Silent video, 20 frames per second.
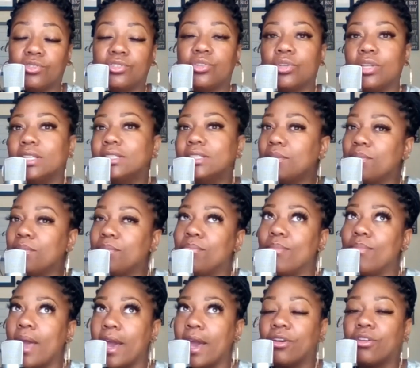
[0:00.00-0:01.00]
So it doesn't
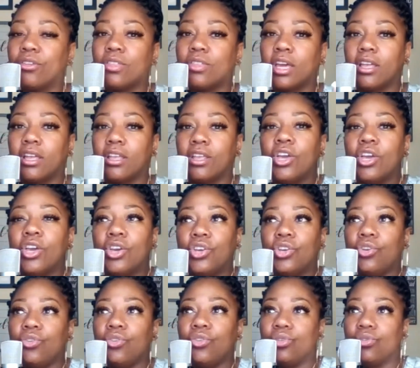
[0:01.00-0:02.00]
matter that
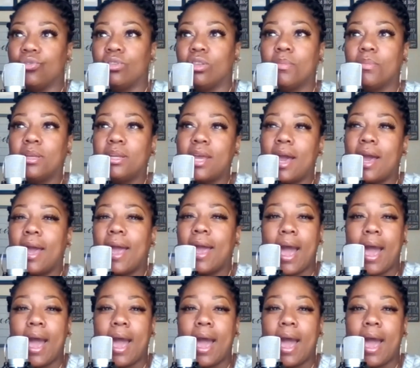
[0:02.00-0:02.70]
you do them or not.